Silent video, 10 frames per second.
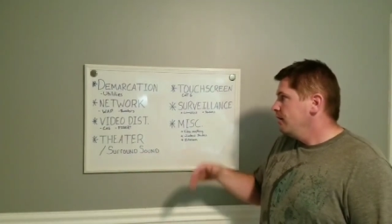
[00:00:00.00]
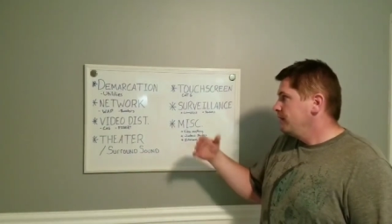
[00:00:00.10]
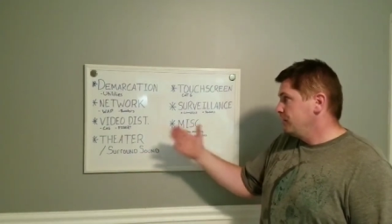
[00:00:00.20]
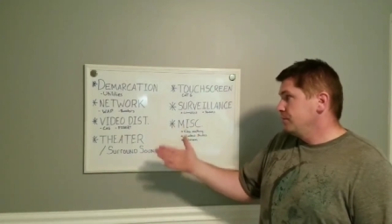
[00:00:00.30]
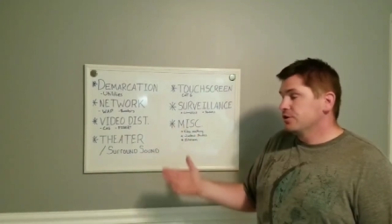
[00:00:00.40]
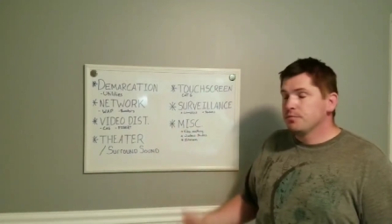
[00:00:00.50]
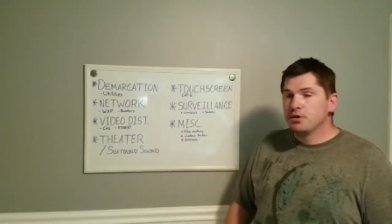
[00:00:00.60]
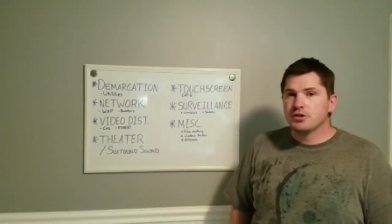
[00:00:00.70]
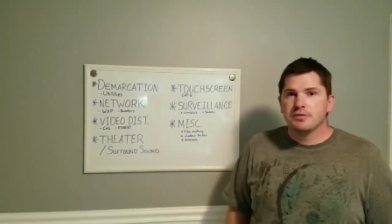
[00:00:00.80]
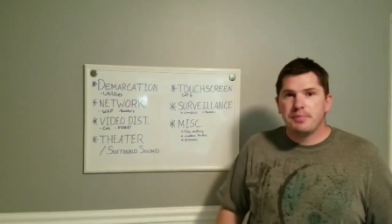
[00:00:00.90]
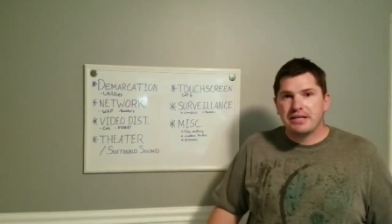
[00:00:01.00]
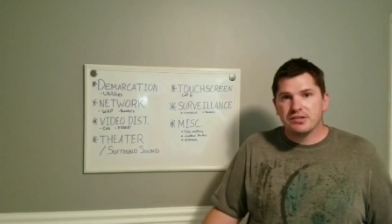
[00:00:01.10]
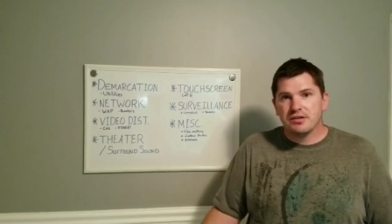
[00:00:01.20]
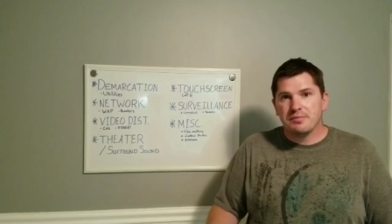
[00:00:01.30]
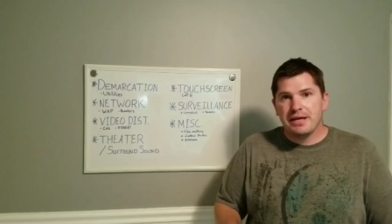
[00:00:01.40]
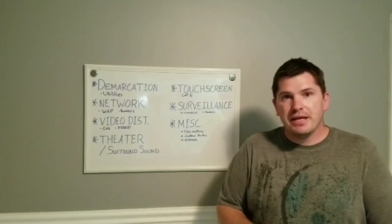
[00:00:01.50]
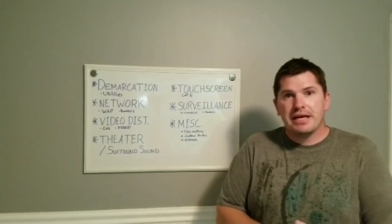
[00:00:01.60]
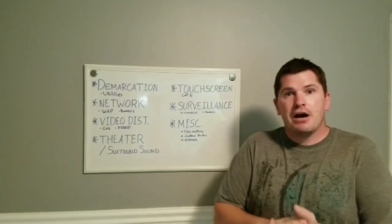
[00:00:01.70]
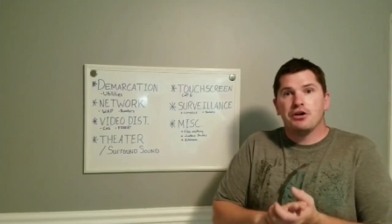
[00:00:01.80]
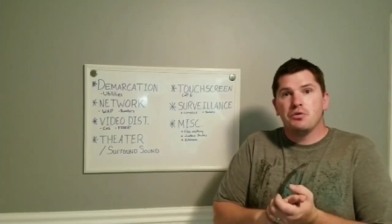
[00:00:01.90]
Video distribution basically meaning
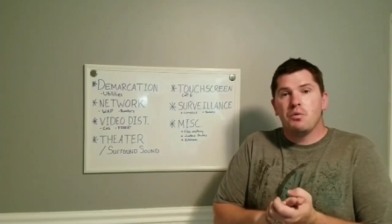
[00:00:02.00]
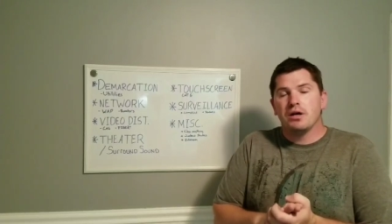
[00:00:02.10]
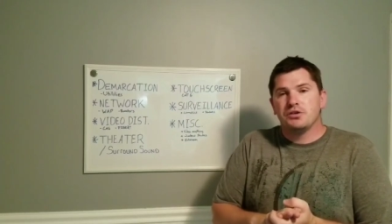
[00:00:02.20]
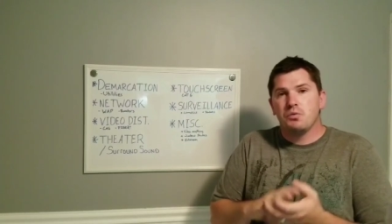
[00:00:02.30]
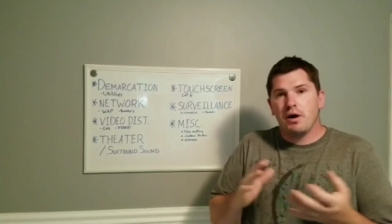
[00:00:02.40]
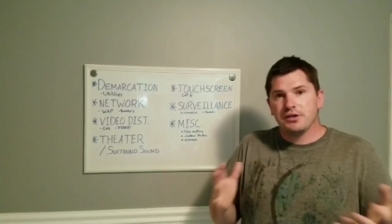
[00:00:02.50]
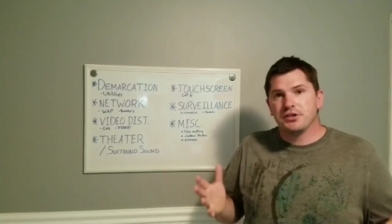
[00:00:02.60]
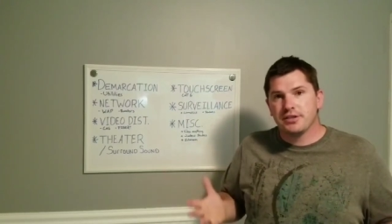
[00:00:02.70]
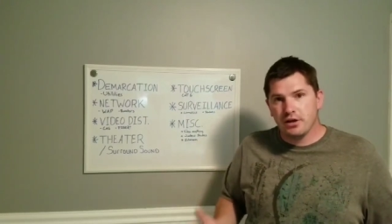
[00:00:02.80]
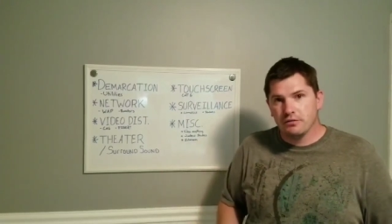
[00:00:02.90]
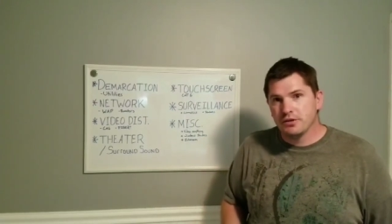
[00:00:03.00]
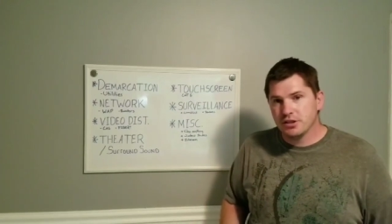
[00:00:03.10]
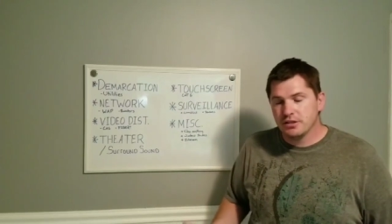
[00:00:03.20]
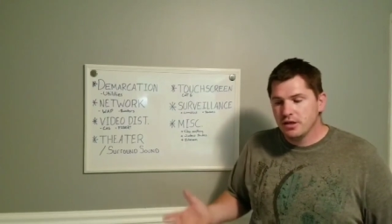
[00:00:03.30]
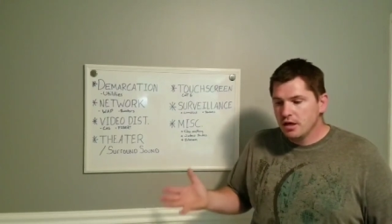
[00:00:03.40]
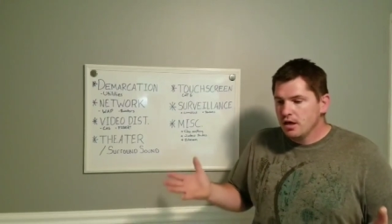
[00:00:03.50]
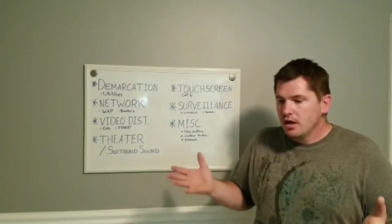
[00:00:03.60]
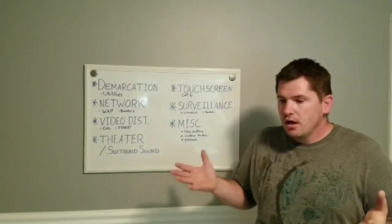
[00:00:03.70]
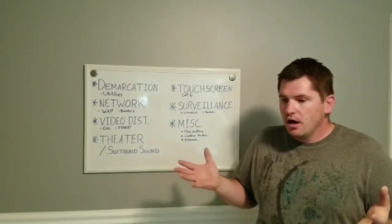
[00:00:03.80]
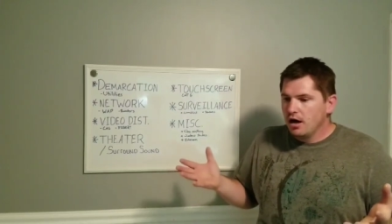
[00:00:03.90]
how you want to watch your television,
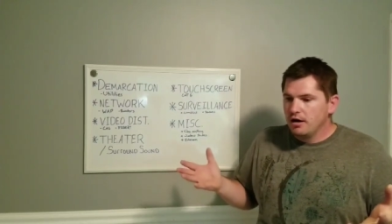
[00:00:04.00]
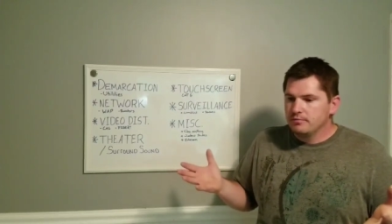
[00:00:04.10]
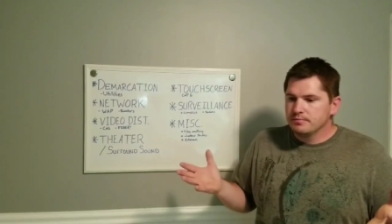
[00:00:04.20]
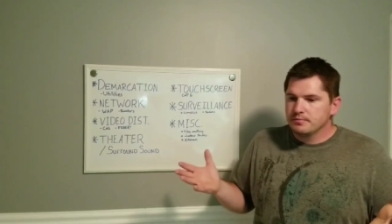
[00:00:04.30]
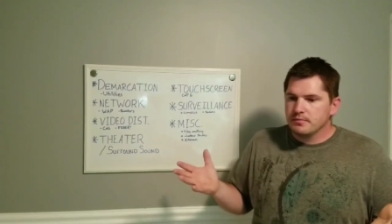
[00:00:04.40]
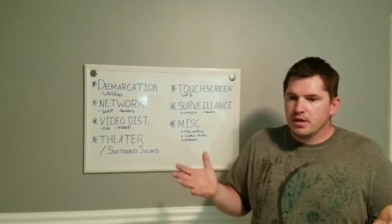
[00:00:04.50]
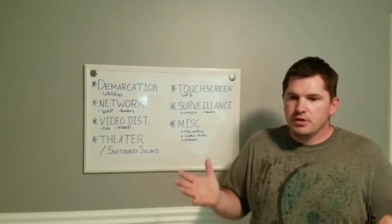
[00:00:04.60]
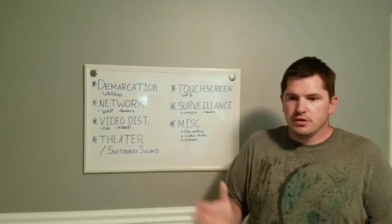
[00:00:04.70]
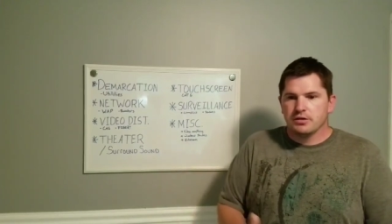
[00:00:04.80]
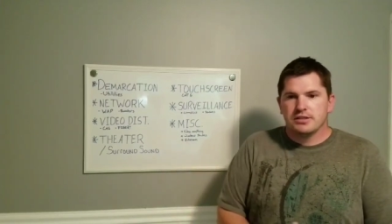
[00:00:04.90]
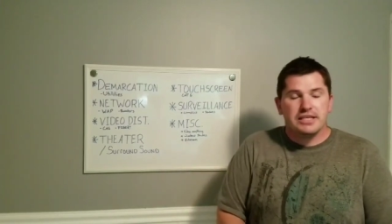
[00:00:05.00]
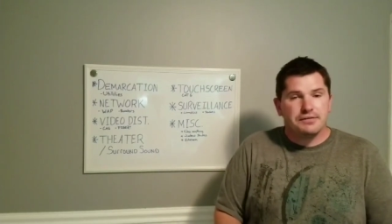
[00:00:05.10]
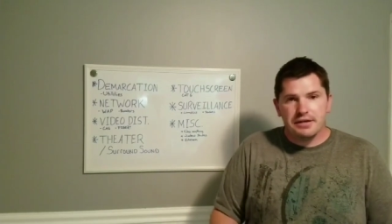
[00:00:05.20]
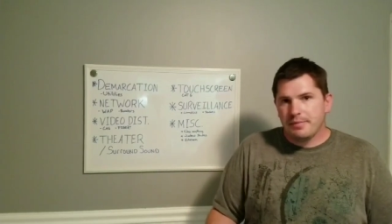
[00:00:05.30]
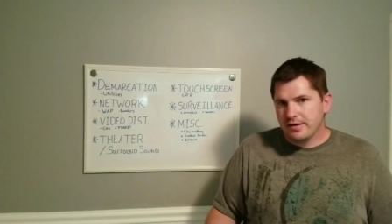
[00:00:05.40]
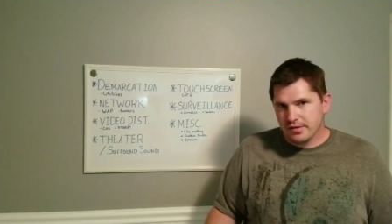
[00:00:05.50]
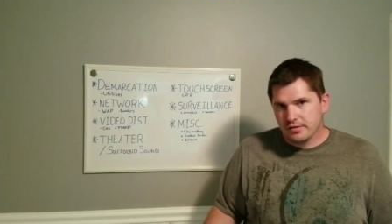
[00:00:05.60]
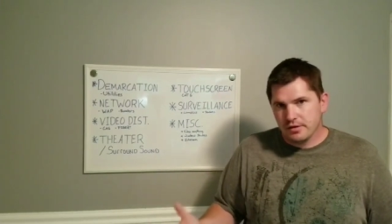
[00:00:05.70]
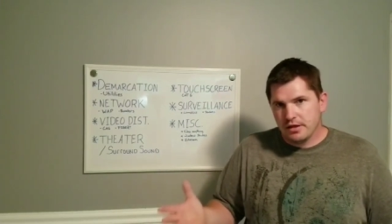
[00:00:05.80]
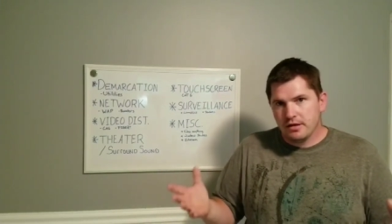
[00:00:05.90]
um, your TV
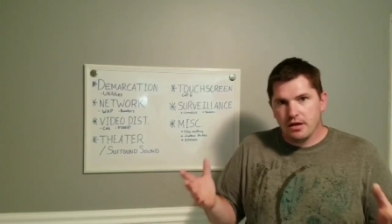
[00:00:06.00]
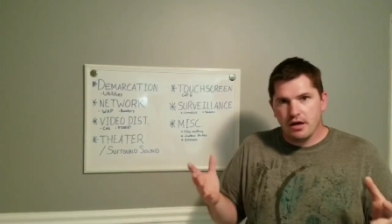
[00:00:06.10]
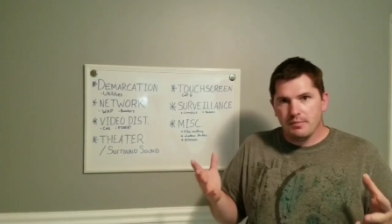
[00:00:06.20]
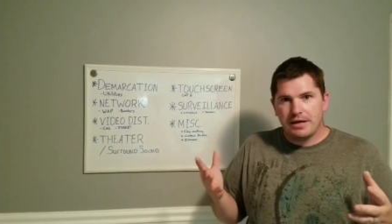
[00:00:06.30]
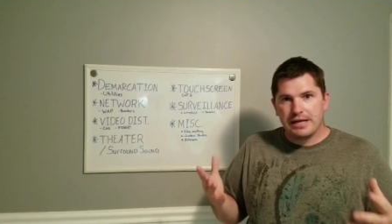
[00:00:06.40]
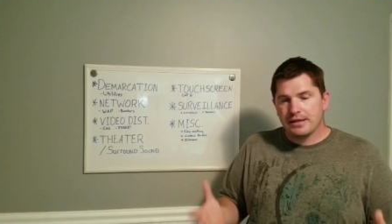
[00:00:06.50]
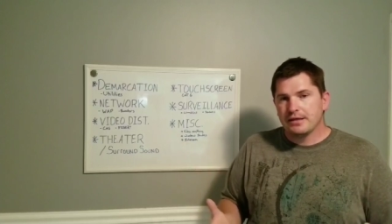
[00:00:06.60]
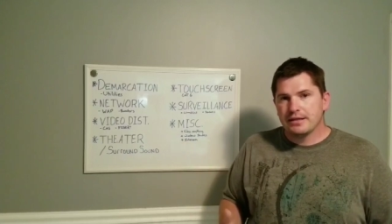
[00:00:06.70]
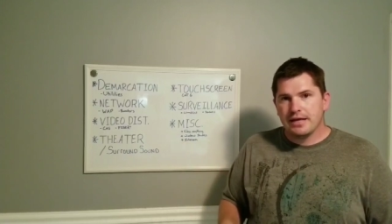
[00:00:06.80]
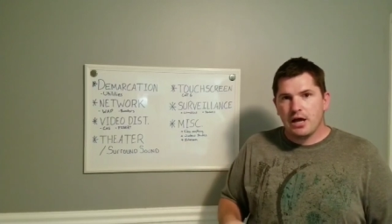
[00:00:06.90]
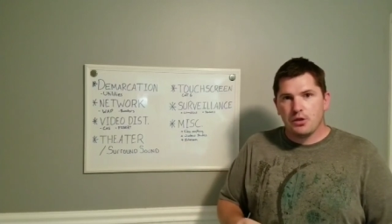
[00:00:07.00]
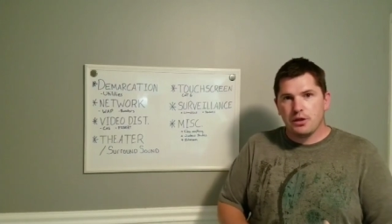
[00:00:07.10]
basically, um, anything like that.